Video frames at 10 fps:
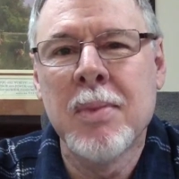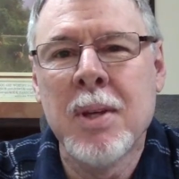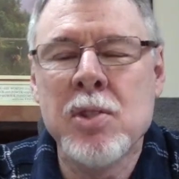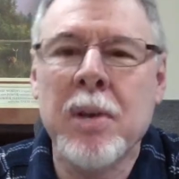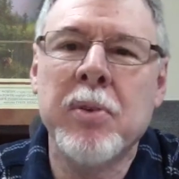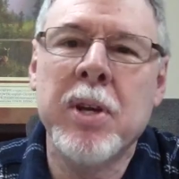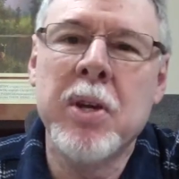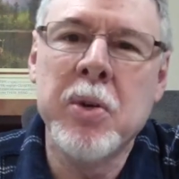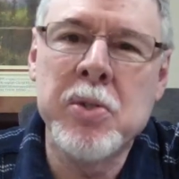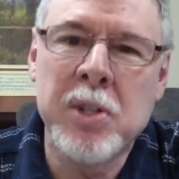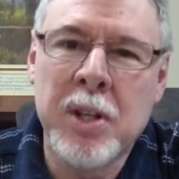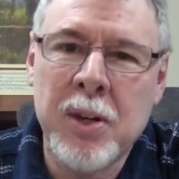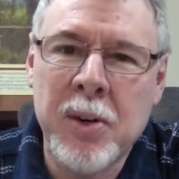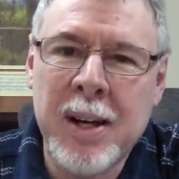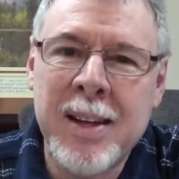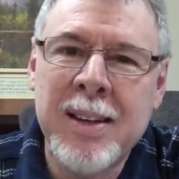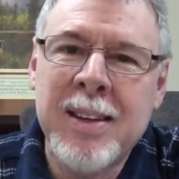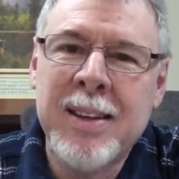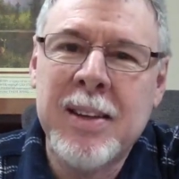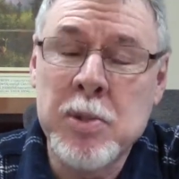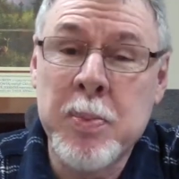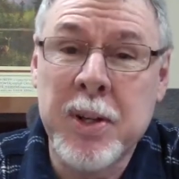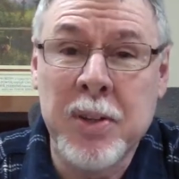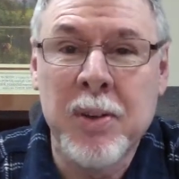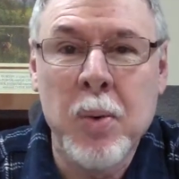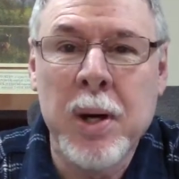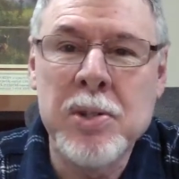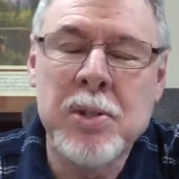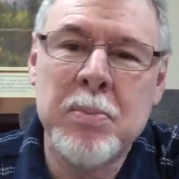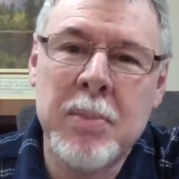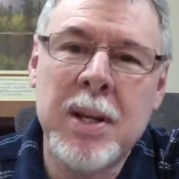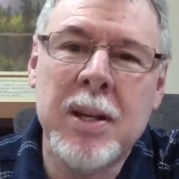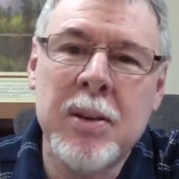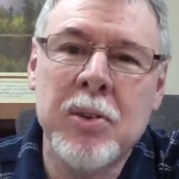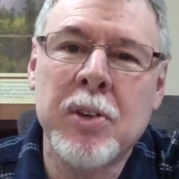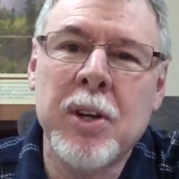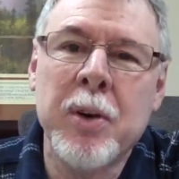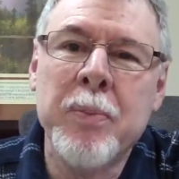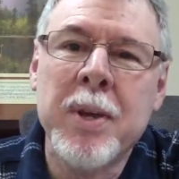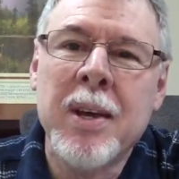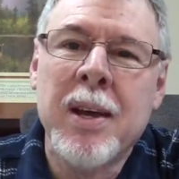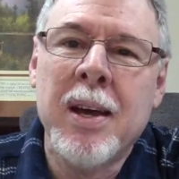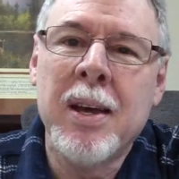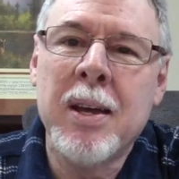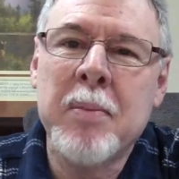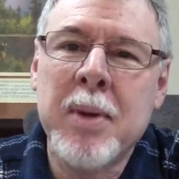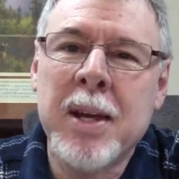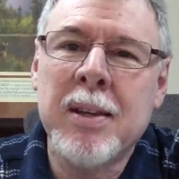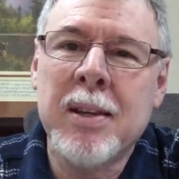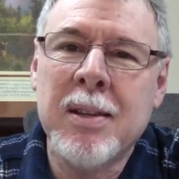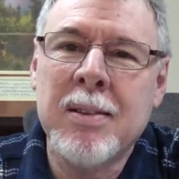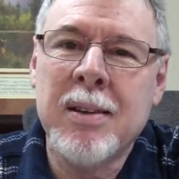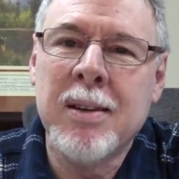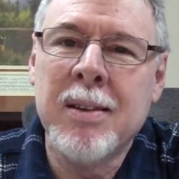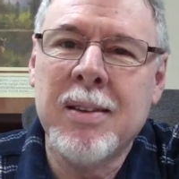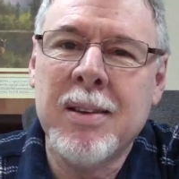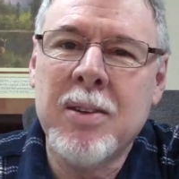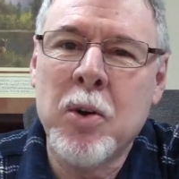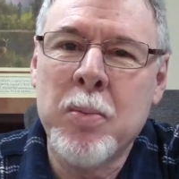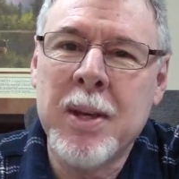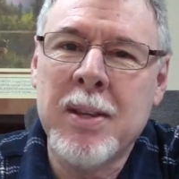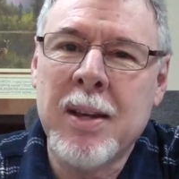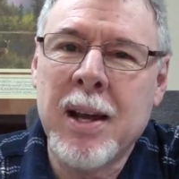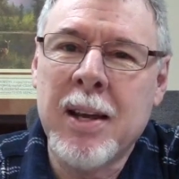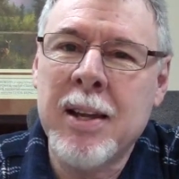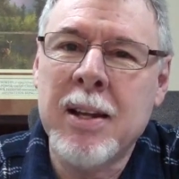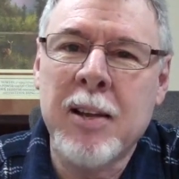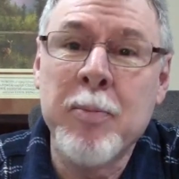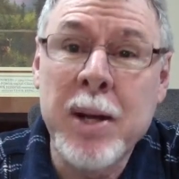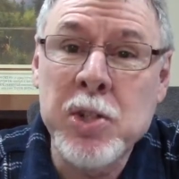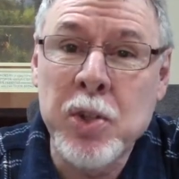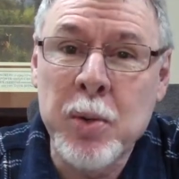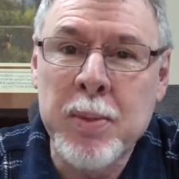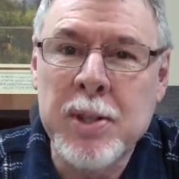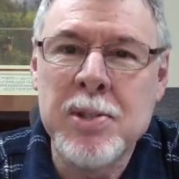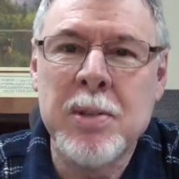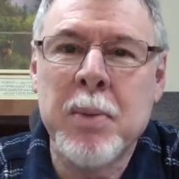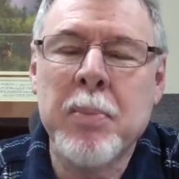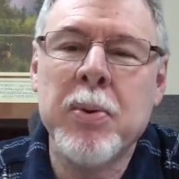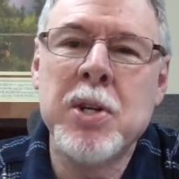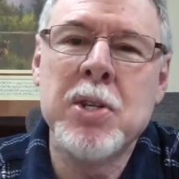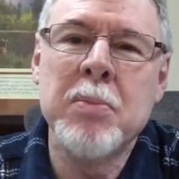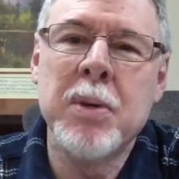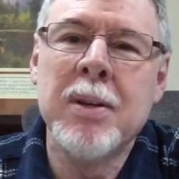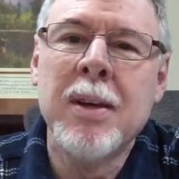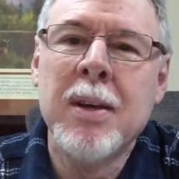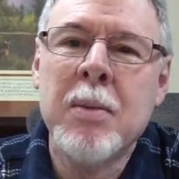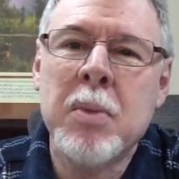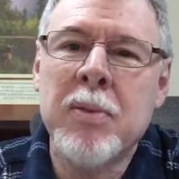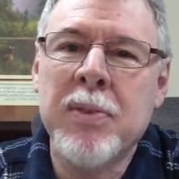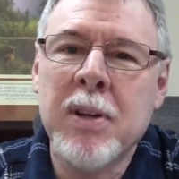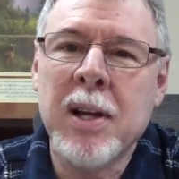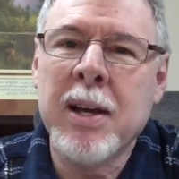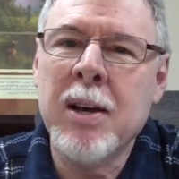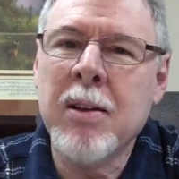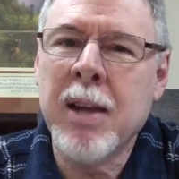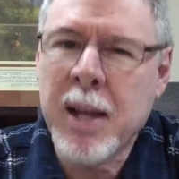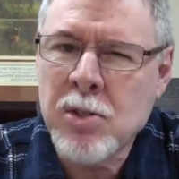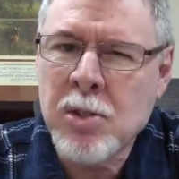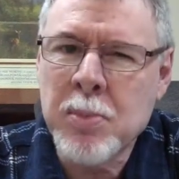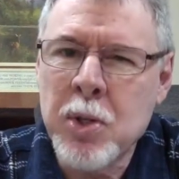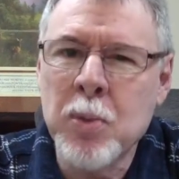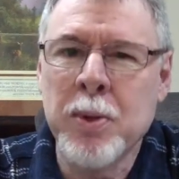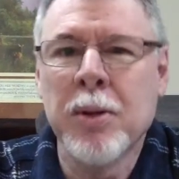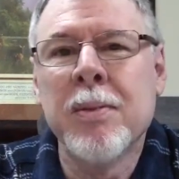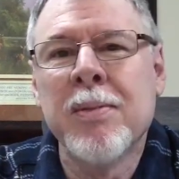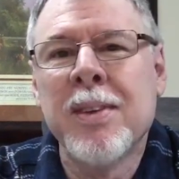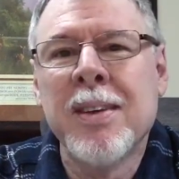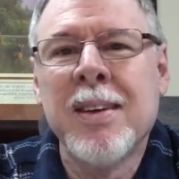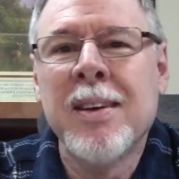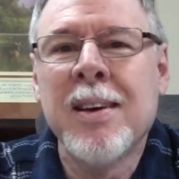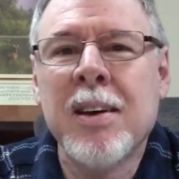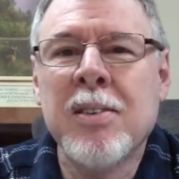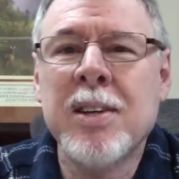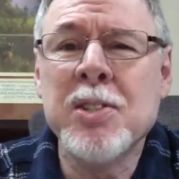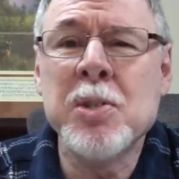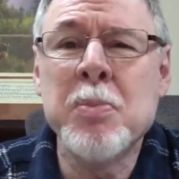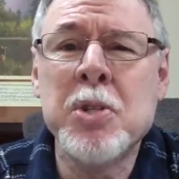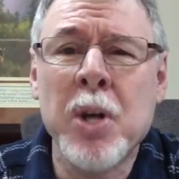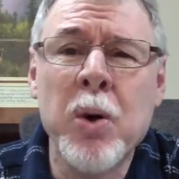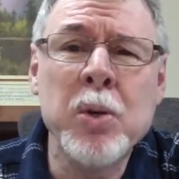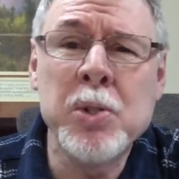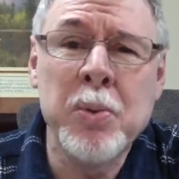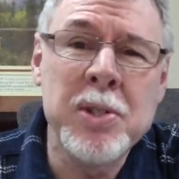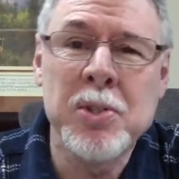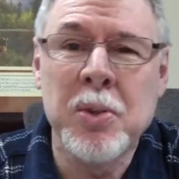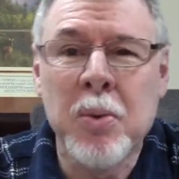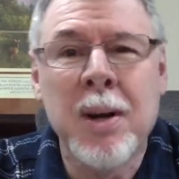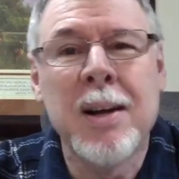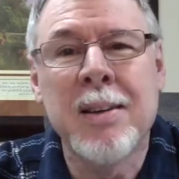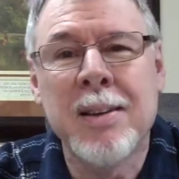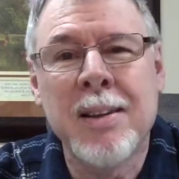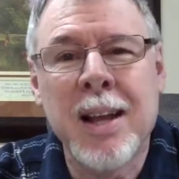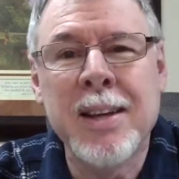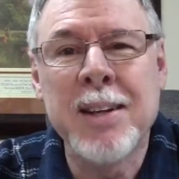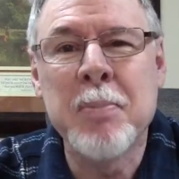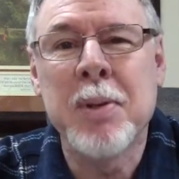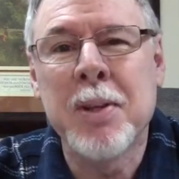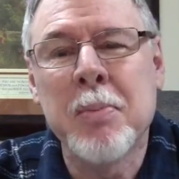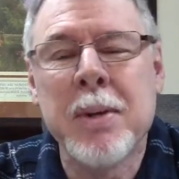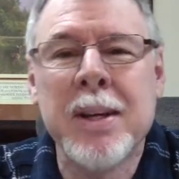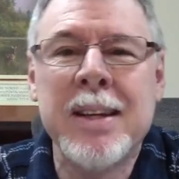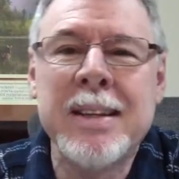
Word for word: Several years ago, I, it's been quite many years ago, I had a man that, uh, that told me that I, he loved my sermons and my preaching, but, but he felt like I ought to add some humor. I ought to tell some jokes once in a while and lighten up a little bit.